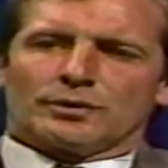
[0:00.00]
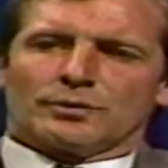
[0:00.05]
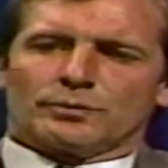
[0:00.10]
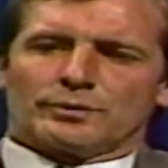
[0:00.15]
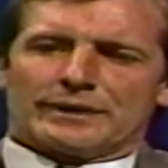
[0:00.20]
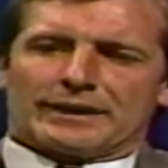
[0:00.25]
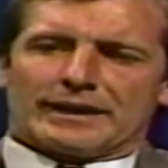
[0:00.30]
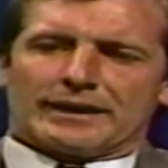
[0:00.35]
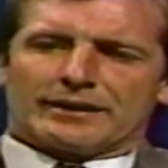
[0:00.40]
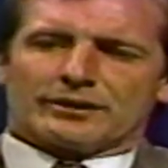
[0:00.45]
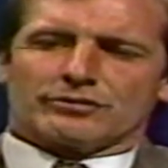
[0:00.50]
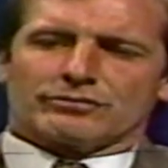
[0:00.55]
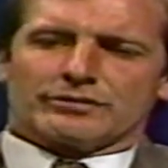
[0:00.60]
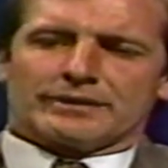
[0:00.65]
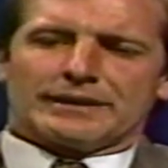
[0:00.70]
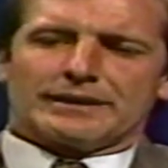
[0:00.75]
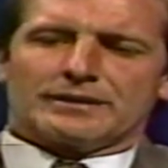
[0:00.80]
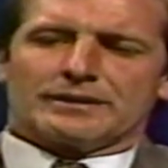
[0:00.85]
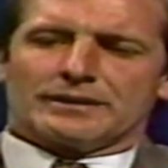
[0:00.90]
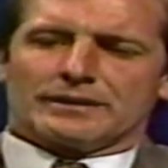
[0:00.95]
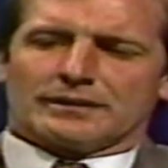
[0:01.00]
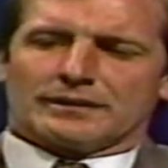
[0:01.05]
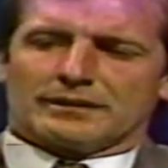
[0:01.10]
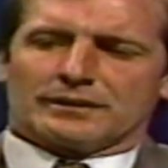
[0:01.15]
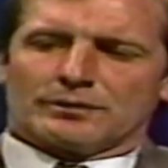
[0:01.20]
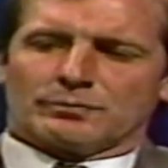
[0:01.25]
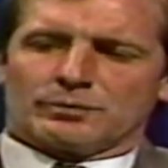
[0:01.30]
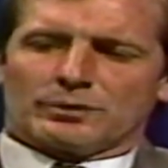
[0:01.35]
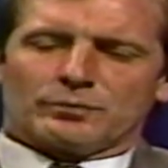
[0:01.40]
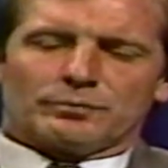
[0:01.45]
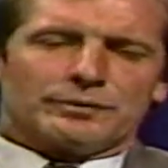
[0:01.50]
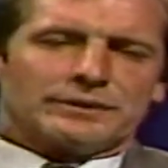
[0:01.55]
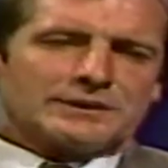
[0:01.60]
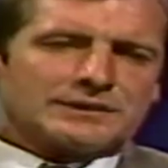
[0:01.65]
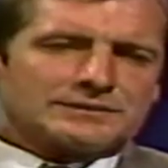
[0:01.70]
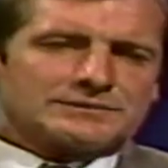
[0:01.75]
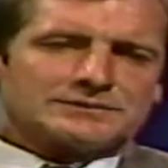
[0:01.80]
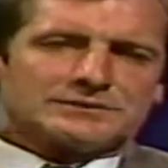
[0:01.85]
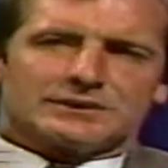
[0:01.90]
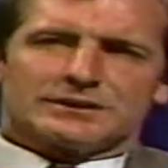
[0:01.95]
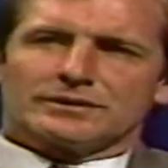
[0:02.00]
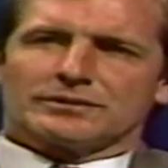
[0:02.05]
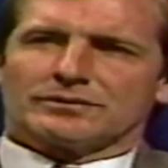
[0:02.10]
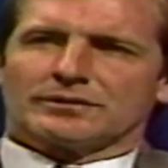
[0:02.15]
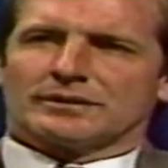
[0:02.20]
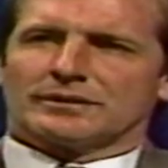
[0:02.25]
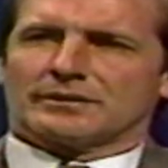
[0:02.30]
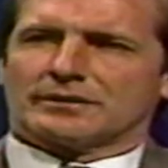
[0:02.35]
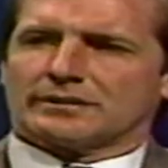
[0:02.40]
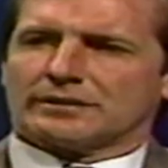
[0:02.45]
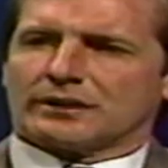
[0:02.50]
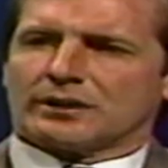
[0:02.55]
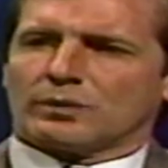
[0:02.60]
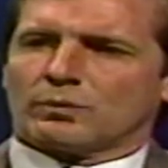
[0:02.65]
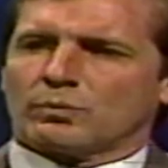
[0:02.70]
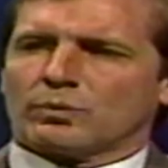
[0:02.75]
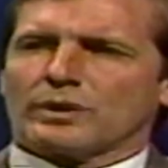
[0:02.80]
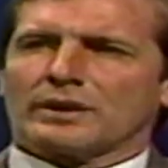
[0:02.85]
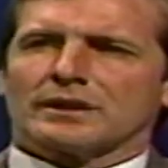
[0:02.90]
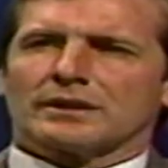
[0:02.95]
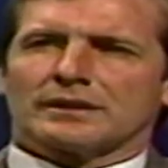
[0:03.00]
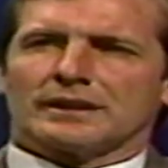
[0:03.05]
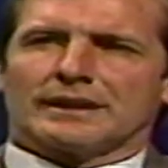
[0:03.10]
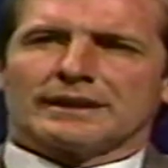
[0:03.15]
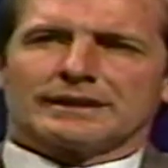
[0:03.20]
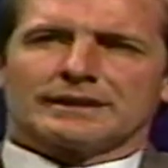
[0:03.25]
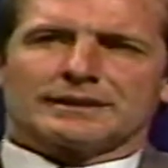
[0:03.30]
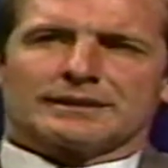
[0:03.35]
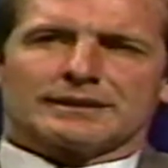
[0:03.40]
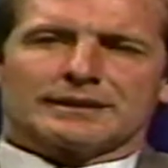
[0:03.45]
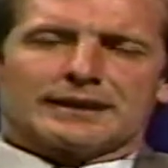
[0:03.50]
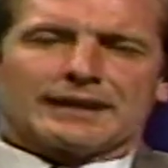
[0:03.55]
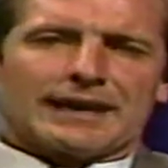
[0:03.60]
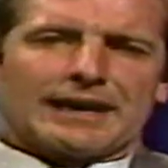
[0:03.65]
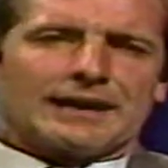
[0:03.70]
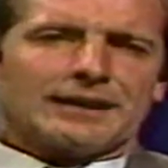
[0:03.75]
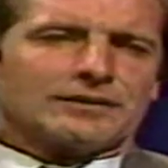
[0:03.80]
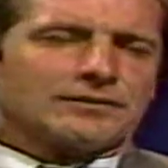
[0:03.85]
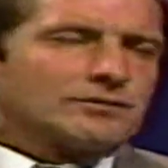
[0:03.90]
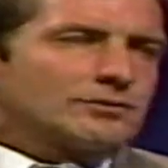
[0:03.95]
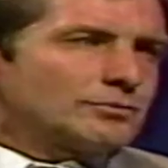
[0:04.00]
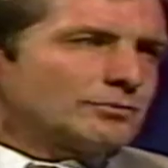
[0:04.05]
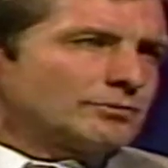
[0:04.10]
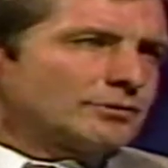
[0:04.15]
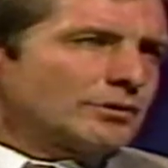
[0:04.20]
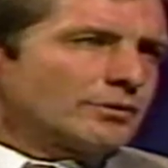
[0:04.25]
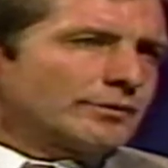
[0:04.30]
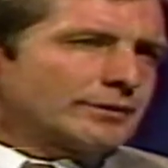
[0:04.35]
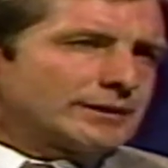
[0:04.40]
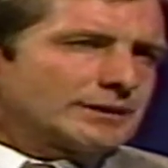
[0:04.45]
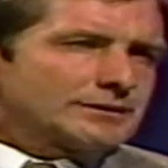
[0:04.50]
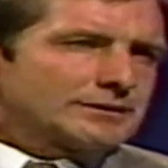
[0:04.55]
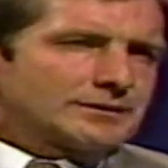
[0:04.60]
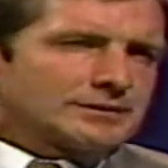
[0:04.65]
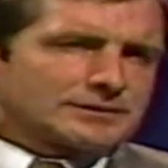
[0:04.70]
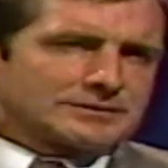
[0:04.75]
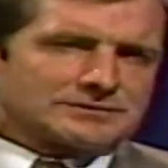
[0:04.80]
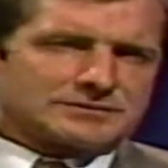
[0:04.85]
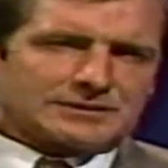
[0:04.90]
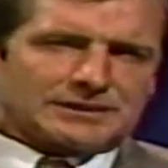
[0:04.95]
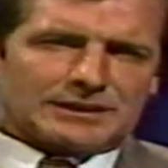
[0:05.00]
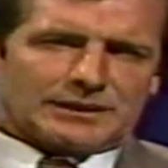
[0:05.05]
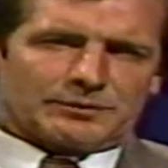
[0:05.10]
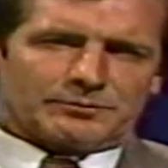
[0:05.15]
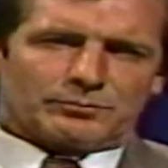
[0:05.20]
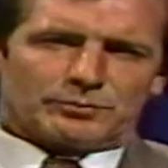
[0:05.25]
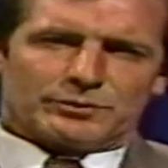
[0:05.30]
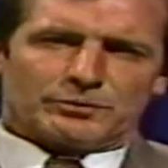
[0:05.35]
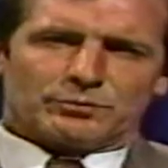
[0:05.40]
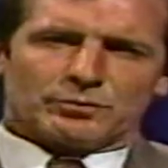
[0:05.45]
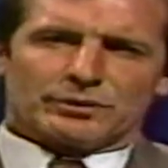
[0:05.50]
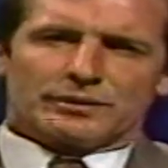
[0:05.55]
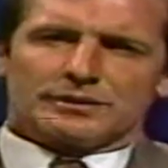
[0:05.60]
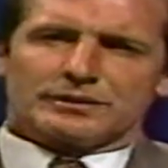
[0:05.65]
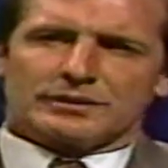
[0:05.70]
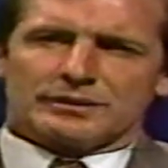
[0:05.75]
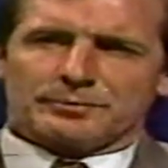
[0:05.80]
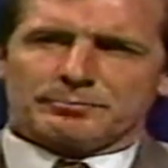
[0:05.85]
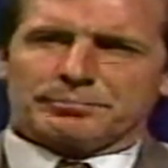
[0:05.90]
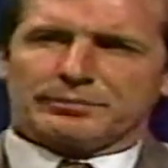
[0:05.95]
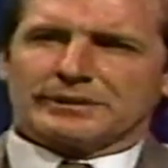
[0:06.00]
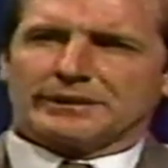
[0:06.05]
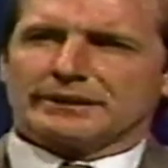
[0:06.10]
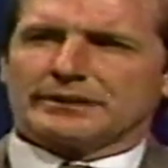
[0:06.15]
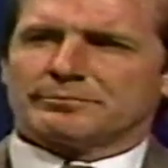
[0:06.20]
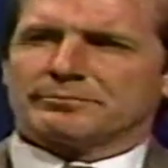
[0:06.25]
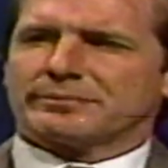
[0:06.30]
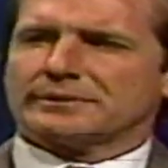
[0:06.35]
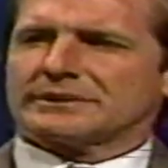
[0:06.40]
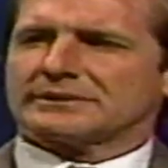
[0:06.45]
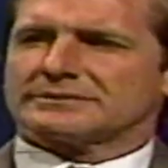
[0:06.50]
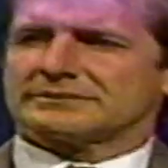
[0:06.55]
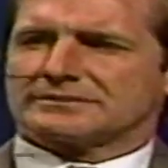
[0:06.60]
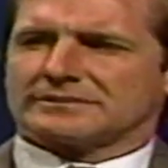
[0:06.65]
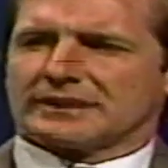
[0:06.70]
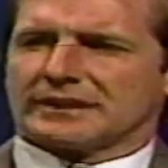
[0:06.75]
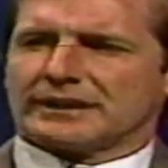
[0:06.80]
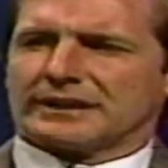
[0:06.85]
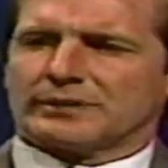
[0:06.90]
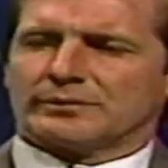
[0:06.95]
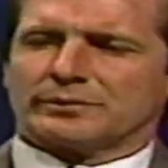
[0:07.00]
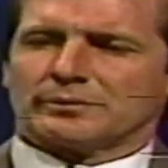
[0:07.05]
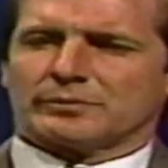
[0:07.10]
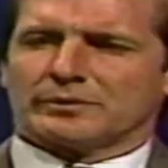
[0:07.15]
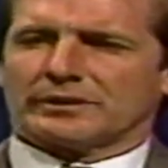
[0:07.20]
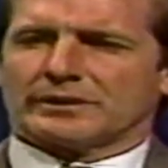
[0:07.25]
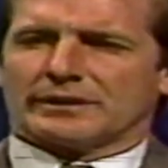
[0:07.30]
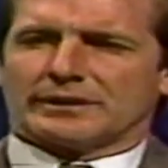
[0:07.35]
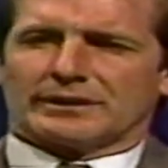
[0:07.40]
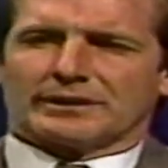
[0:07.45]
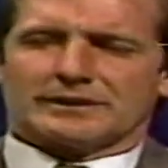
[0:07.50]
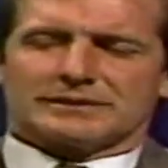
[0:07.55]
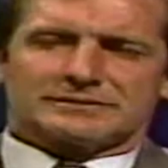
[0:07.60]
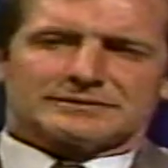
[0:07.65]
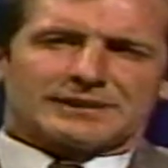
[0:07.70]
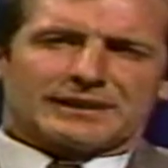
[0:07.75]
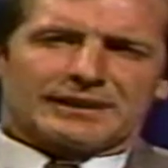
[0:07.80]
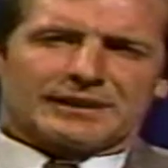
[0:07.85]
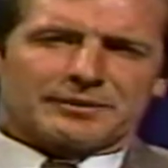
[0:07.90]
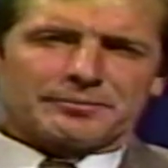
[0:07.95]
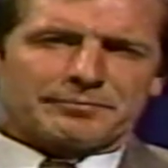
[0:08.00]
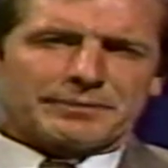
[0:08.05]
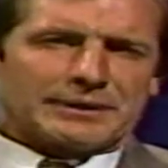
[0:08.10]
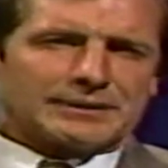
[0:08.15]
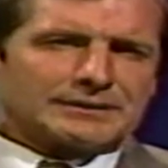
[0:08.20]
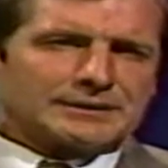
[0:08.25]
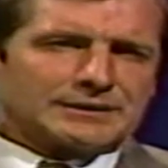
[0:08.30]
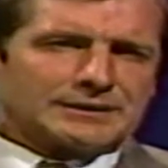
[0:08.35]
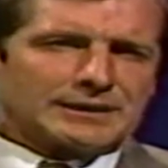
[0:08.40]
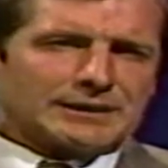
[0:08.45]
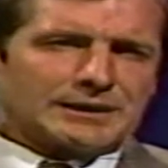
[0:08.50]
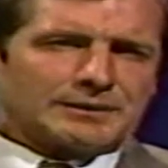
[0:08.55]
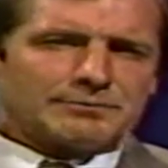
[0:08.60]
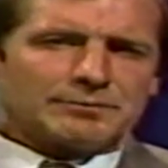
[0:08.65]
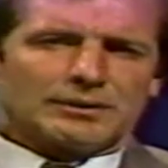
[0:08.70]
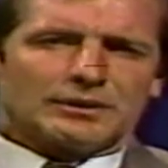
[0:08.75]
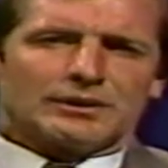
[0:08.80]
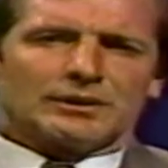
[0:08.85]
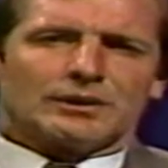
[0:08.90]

We had a great, what we consider a work-like attitude going into this game. We weren't going to play the big psych. We weren't going to get excited about the game.